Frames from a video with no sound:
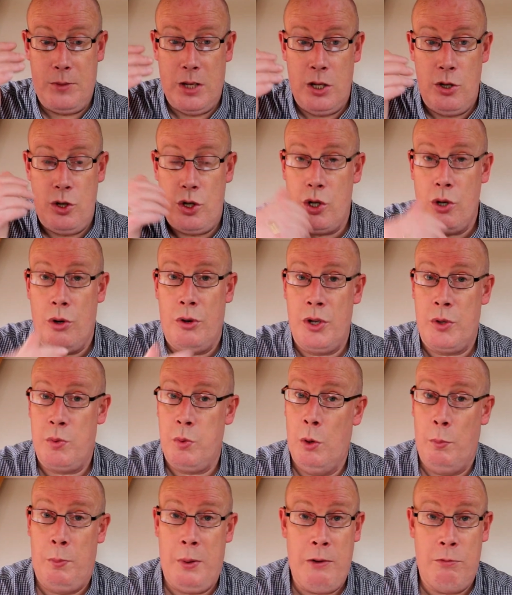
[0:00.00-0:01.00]
insurers
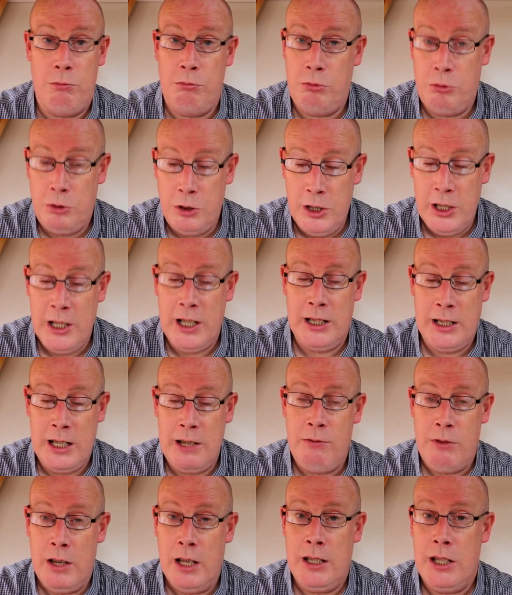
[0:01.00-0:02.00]
will be
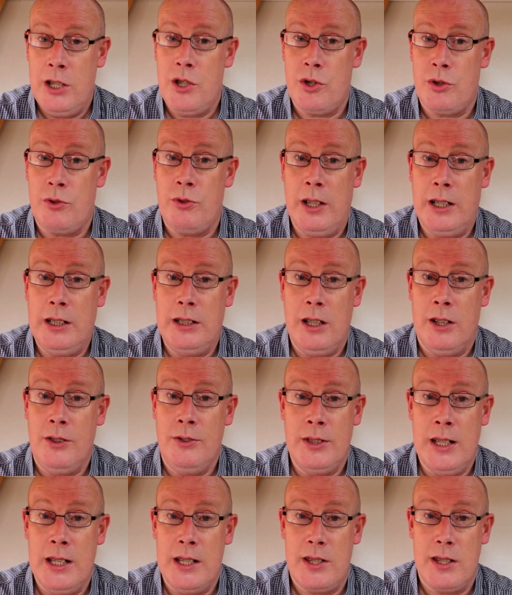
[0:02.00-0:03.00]
really strict
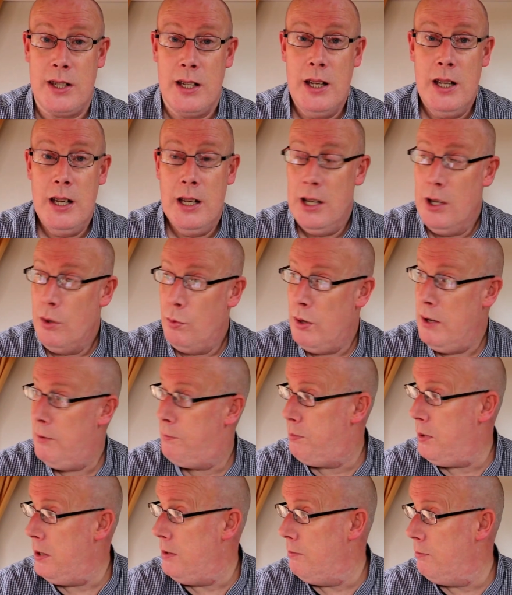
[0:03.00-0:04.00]
on this.
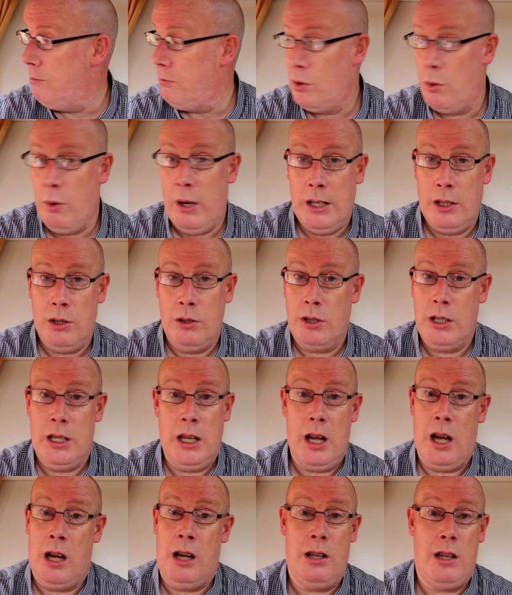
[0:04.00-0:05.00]
We've been quite lucky.